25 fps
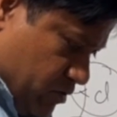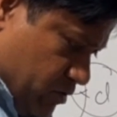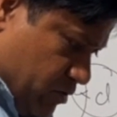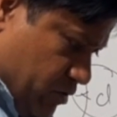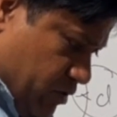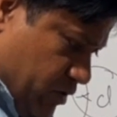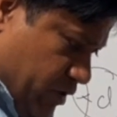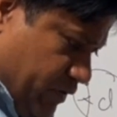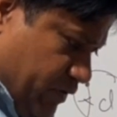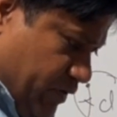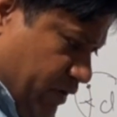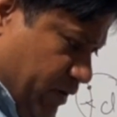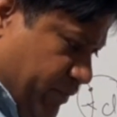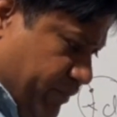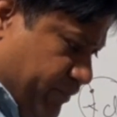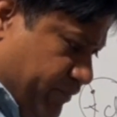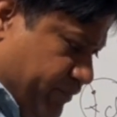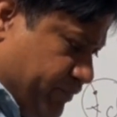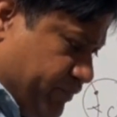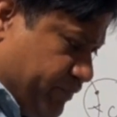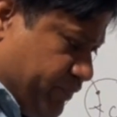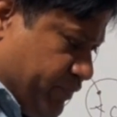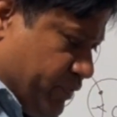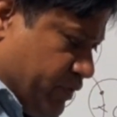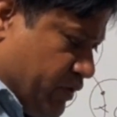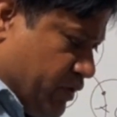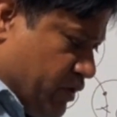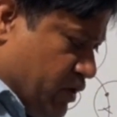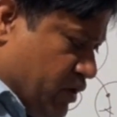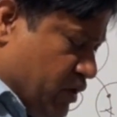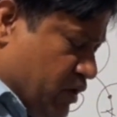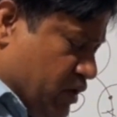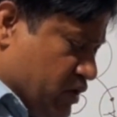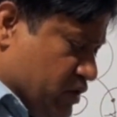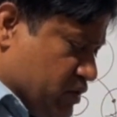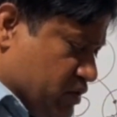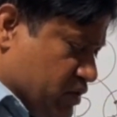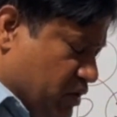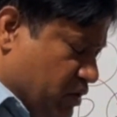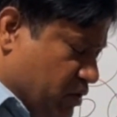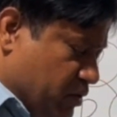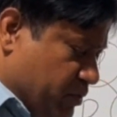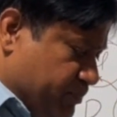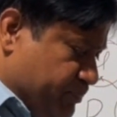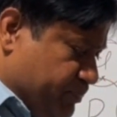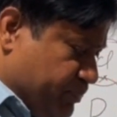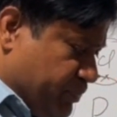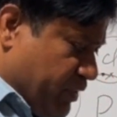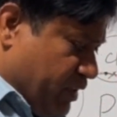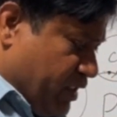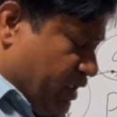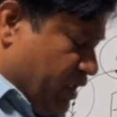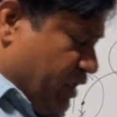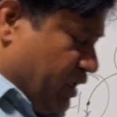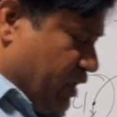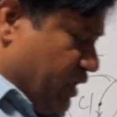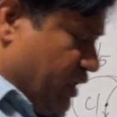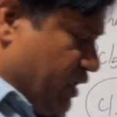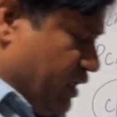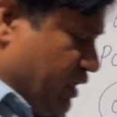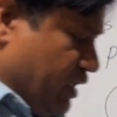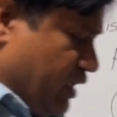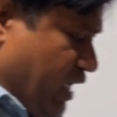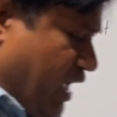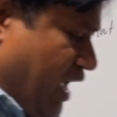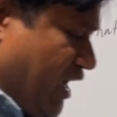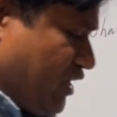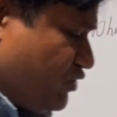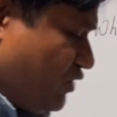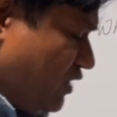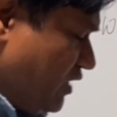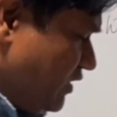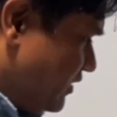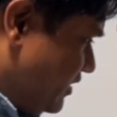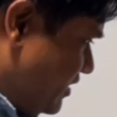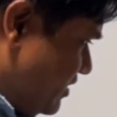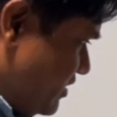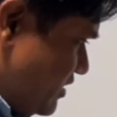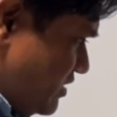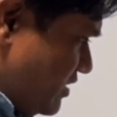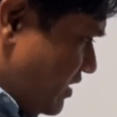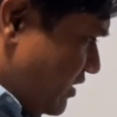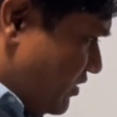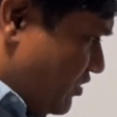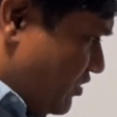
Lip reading: Look at that. So Actually, this is a